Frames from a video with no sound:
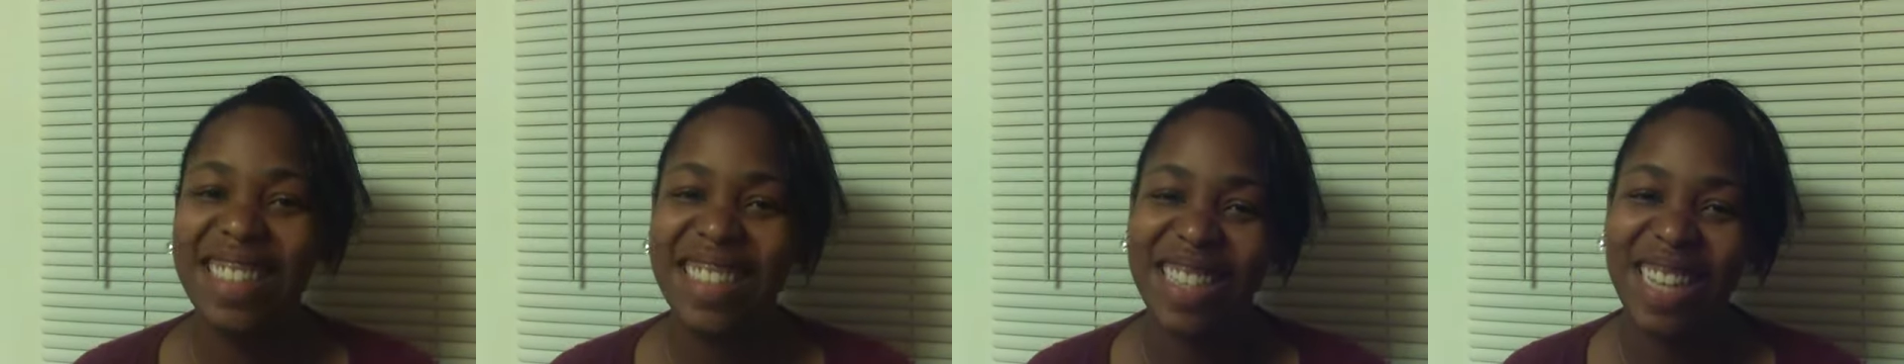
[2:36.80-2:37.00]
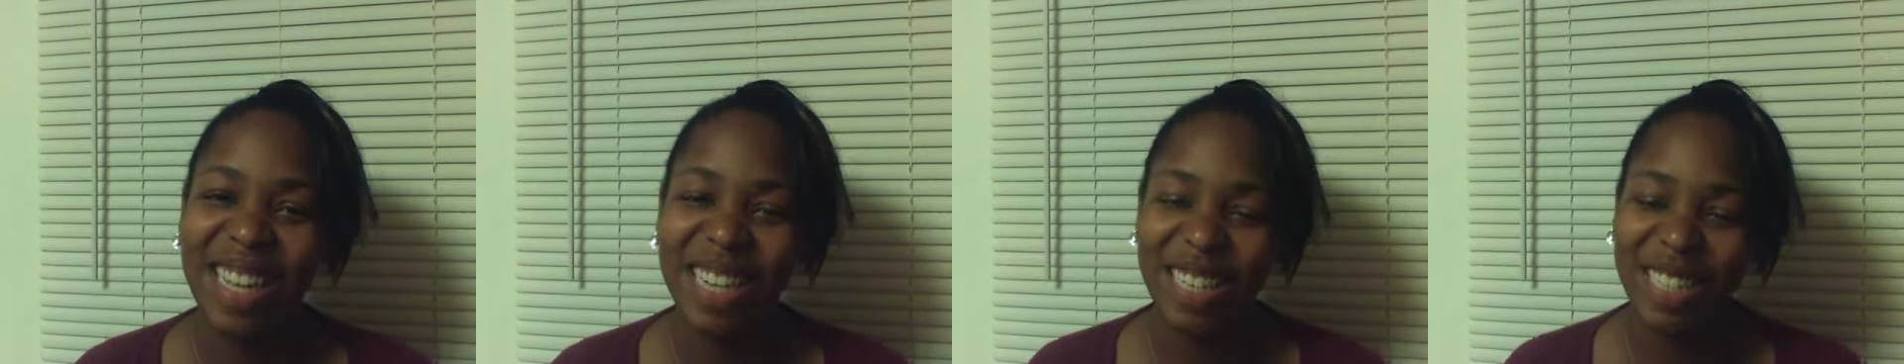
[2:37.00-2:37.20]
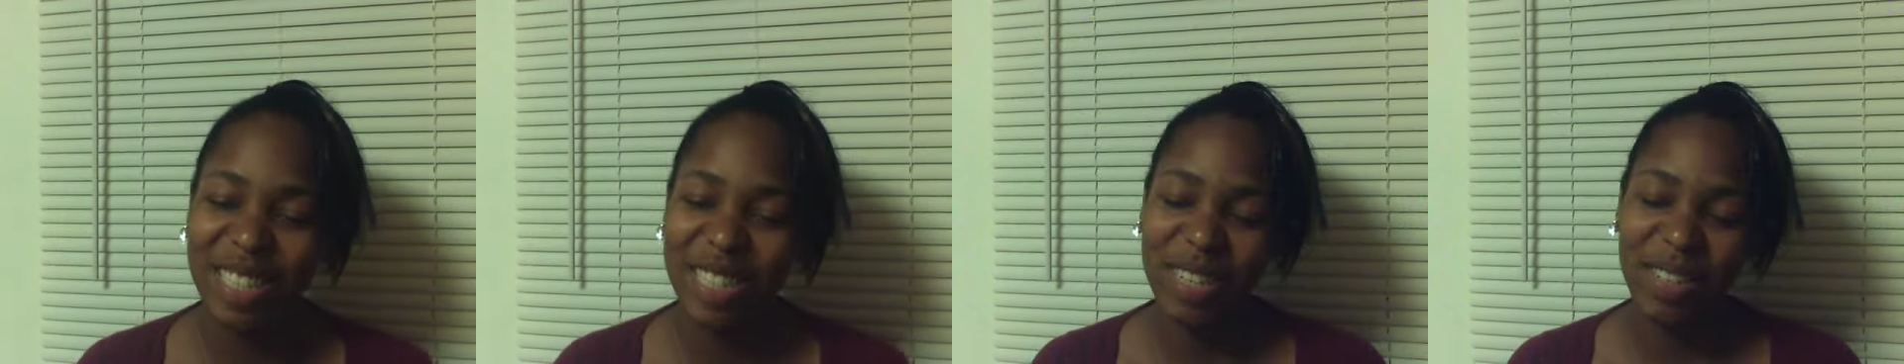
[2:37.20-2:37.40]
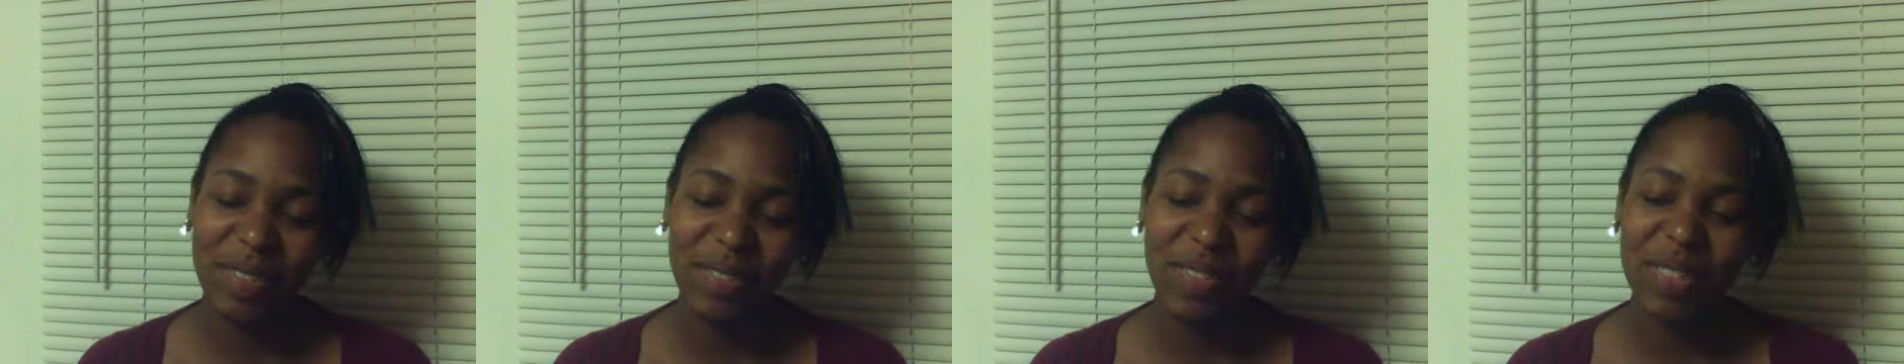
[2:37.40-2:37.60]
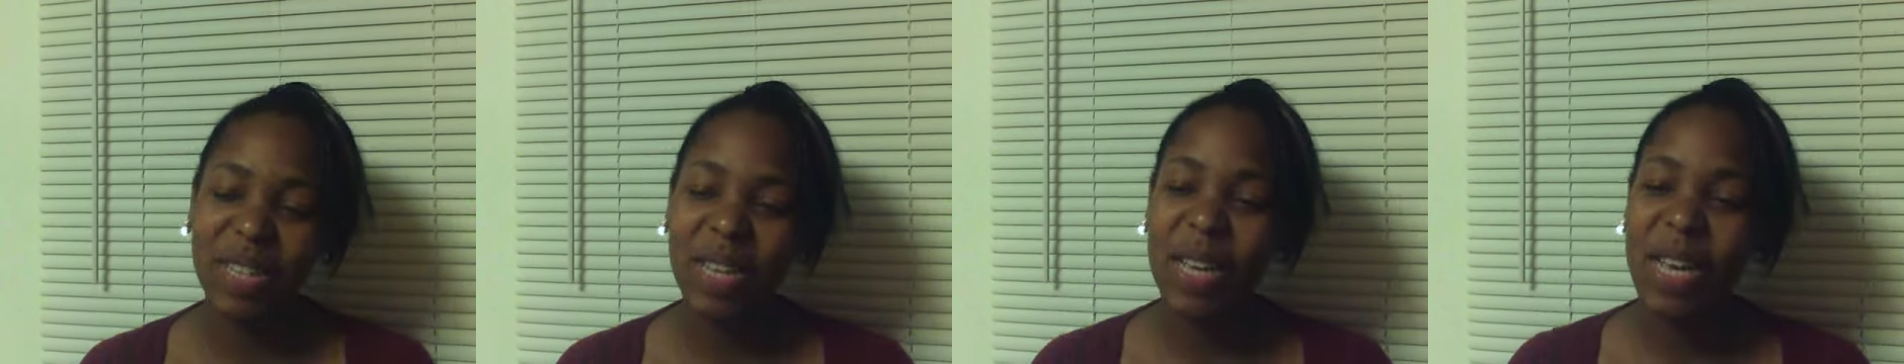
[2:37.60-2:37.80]
a lot of
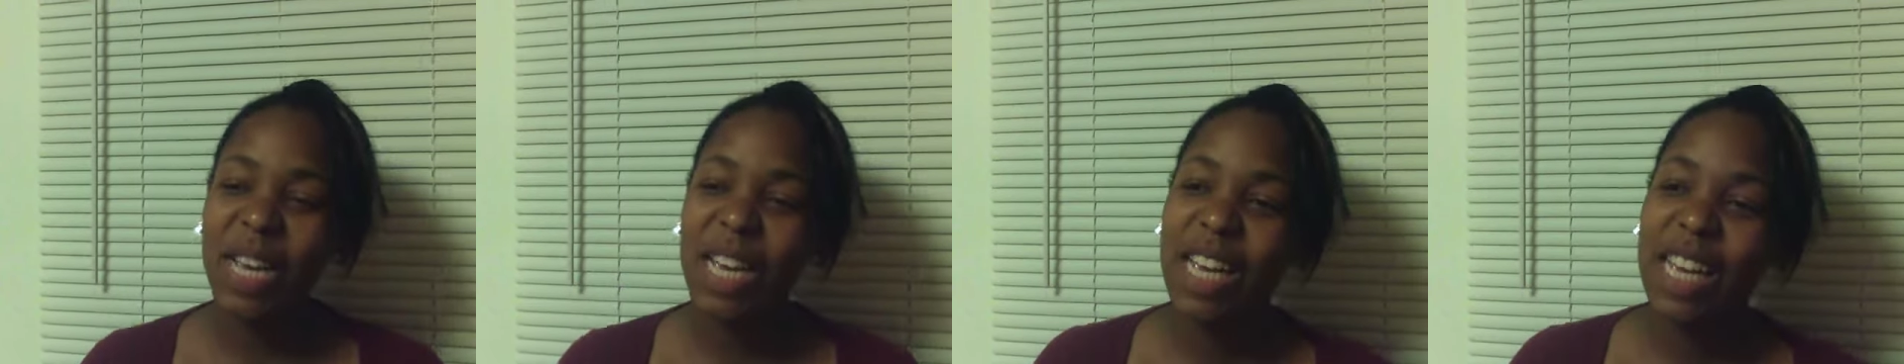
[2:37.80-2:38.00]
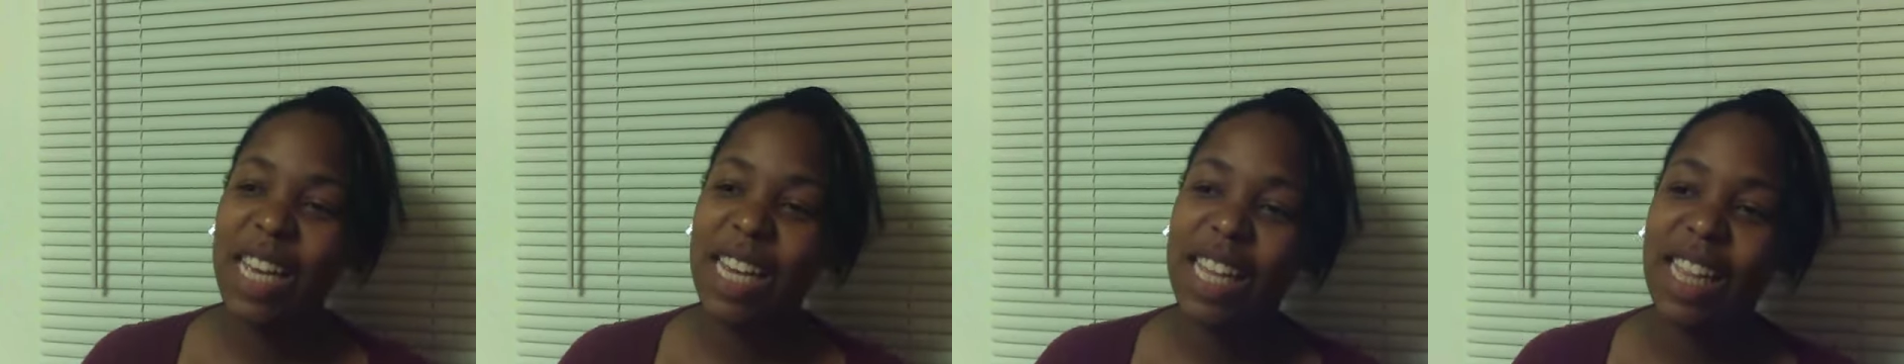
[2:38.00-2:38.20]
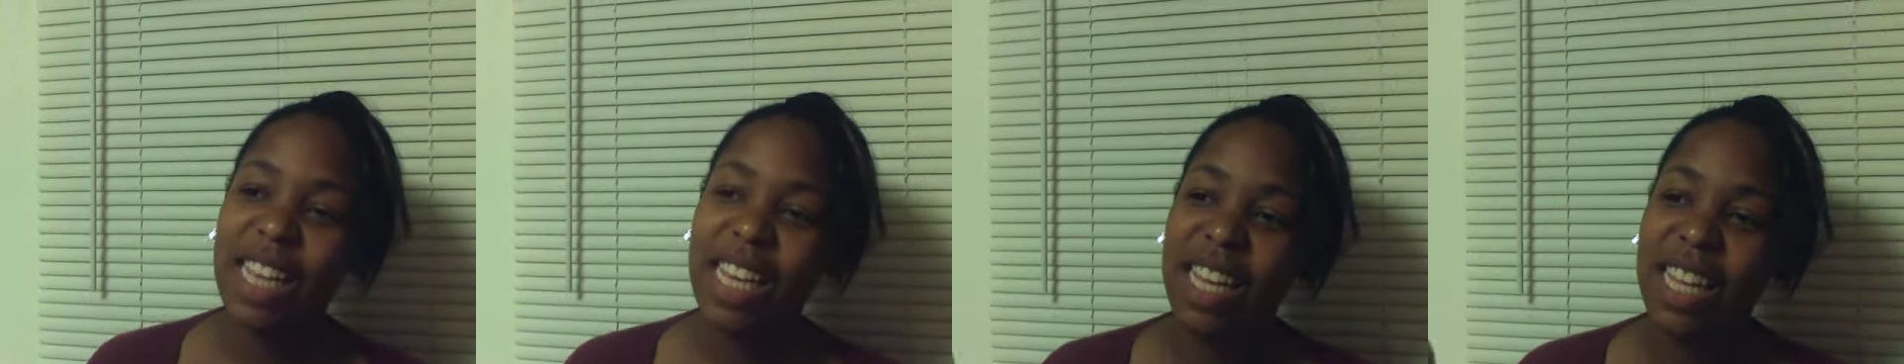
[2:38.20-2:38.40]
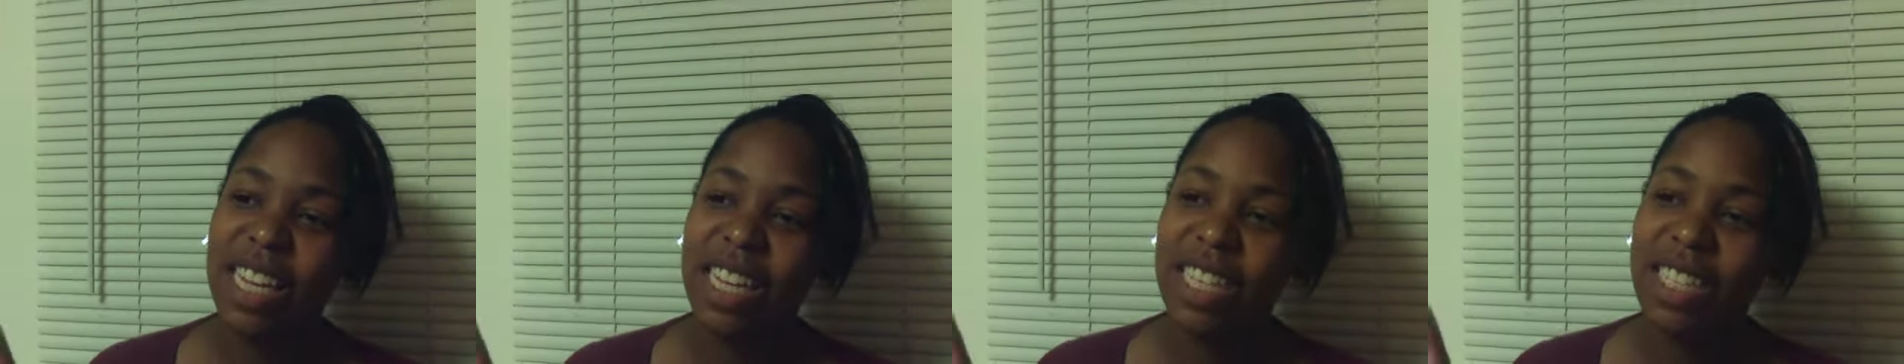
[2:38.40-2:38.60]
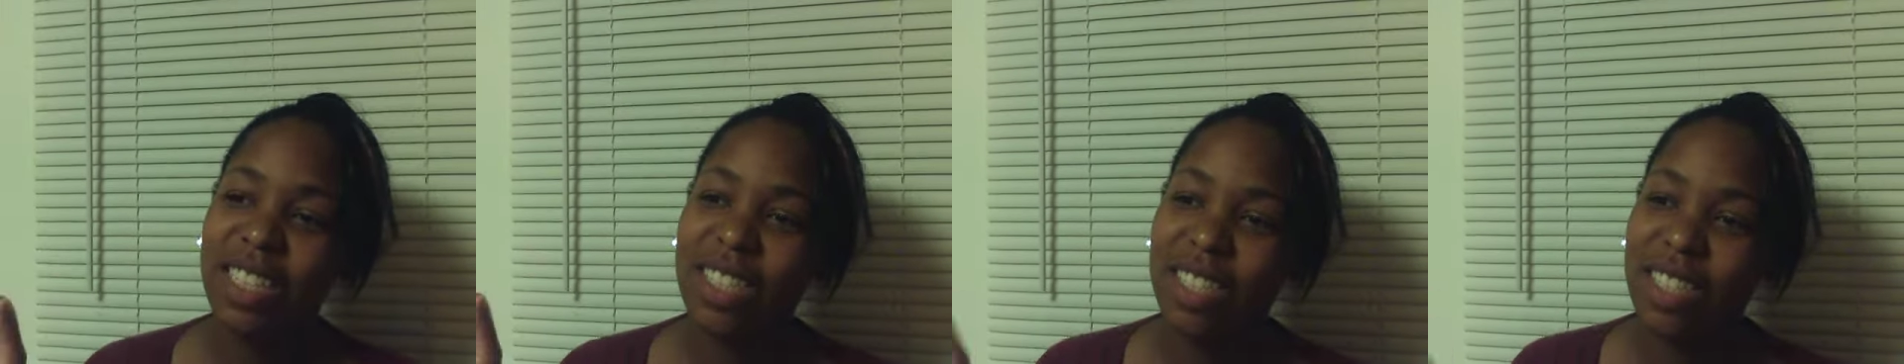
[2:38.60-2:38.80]
times and then it's